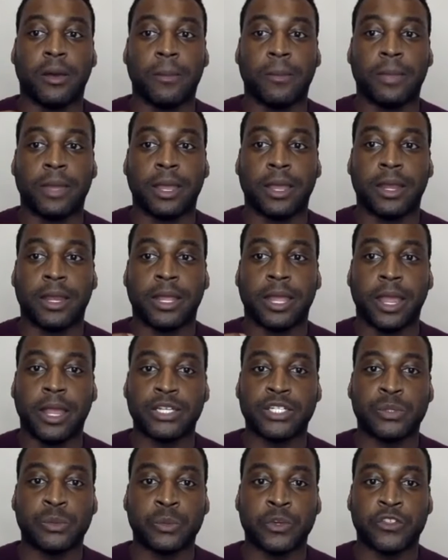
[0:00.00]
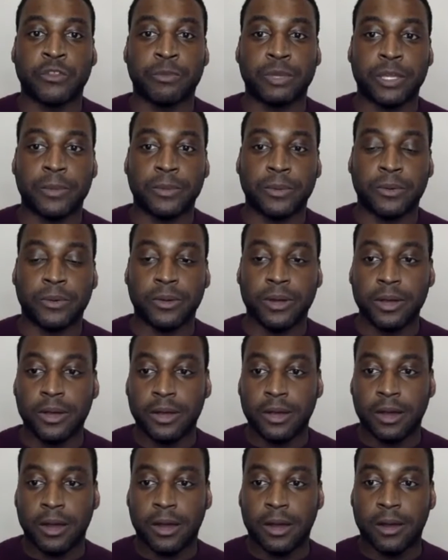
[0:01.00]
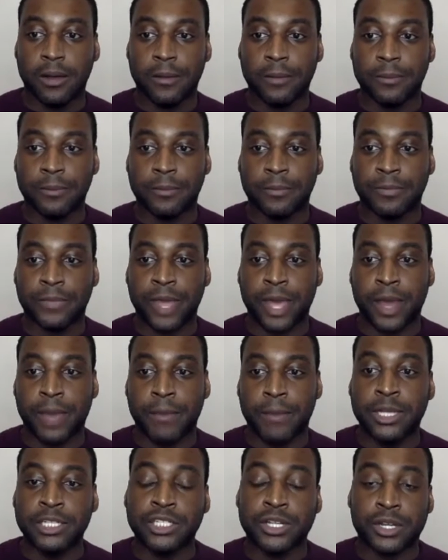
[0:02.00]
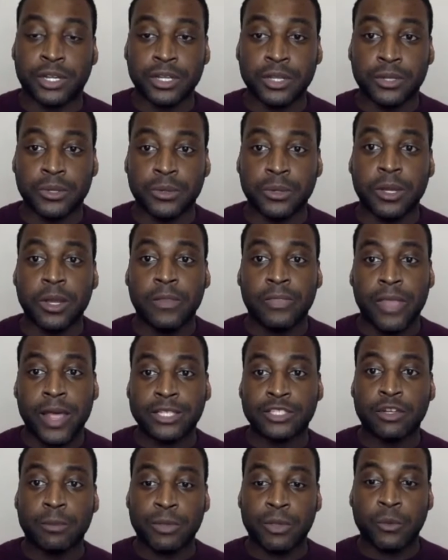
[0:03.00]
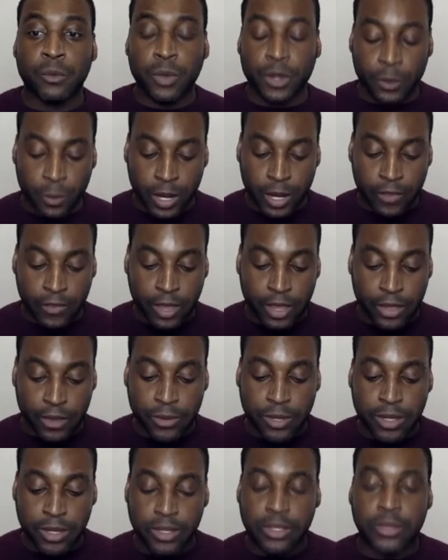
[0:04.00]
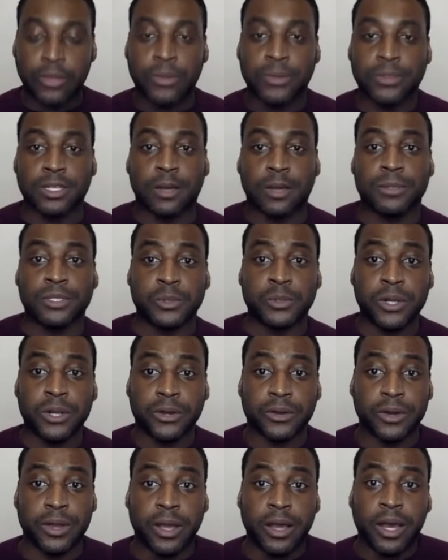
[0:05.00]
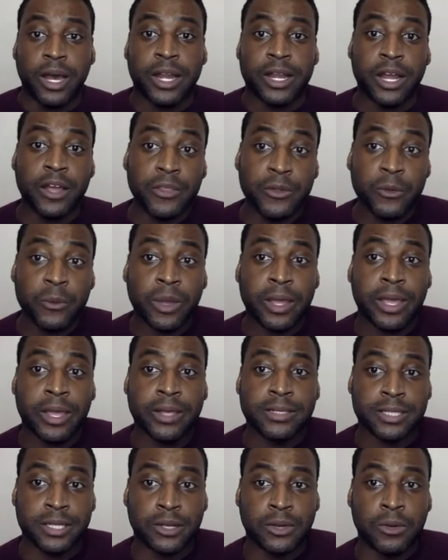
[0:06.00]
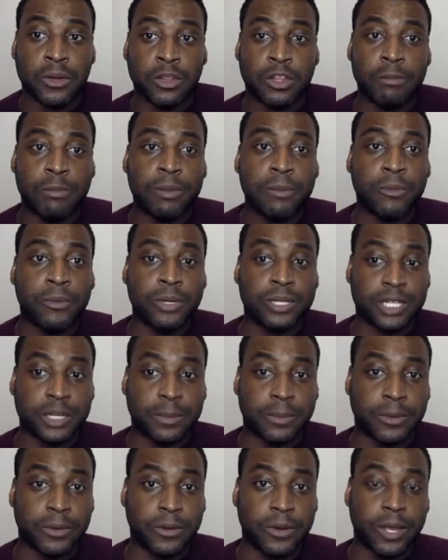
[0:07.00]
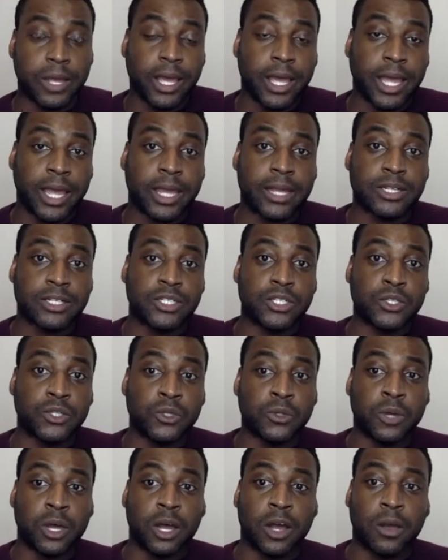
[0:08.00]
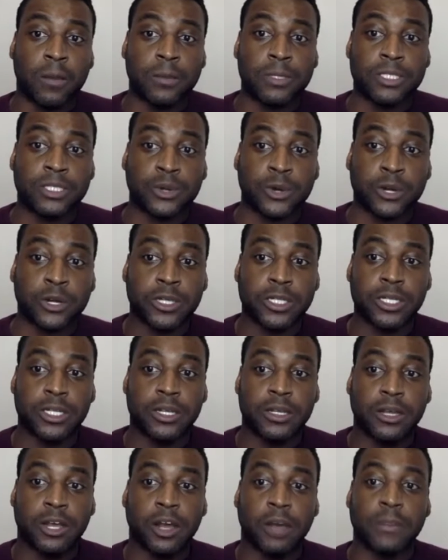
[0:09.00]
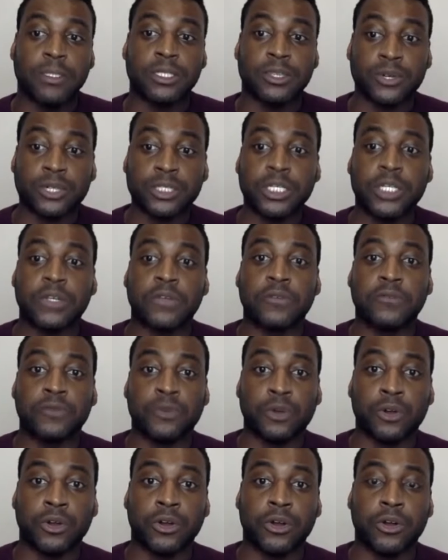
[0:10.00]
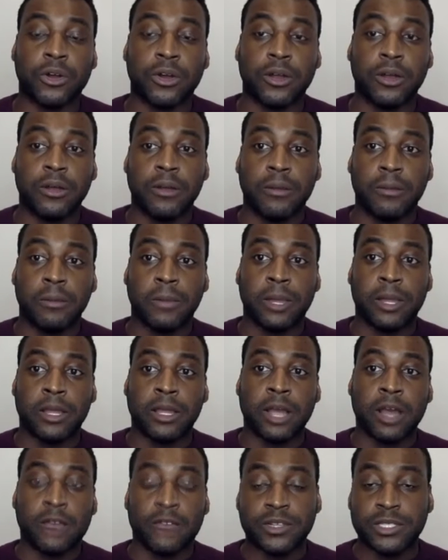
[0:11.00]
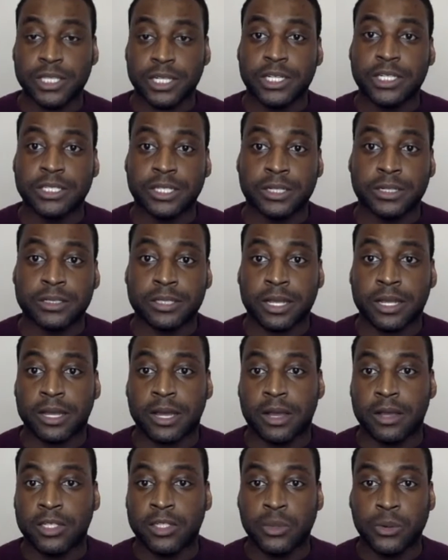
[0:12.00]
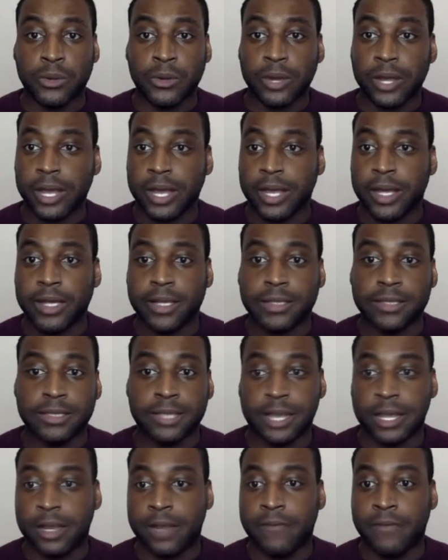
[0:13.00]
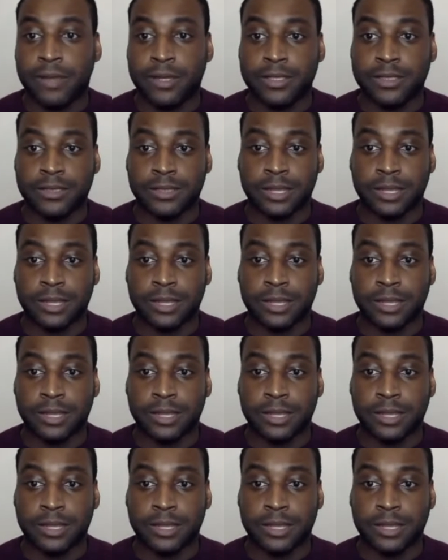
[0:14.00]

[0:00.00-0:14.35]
engaging with people that mention you, that's going to be one way that you can use Twitter. Another way is to go a little bit more deeper and to start searching for like conversations. Like Twitter has an advanced